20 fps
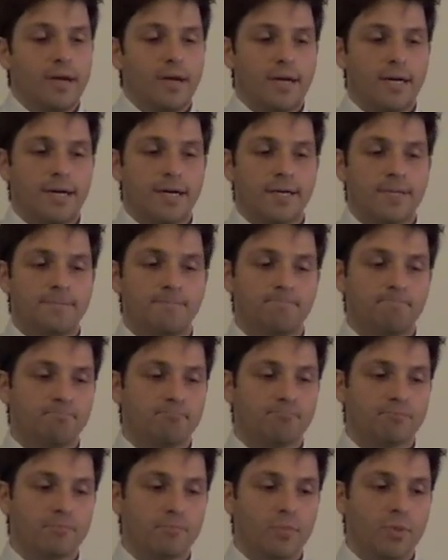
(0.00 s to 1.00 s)

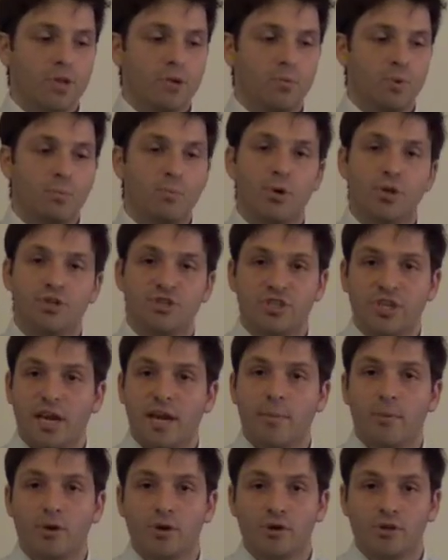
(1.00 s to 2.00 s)
we put
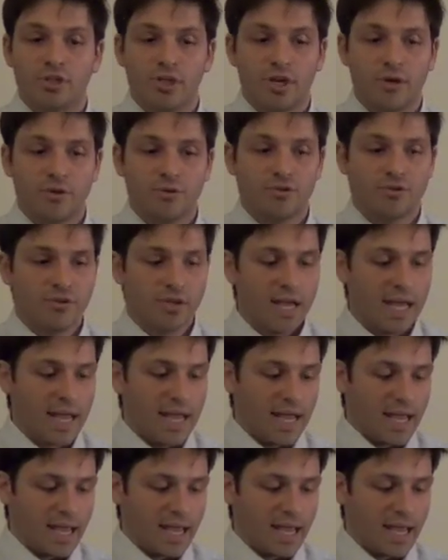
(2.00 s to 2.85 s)
jam on our toast,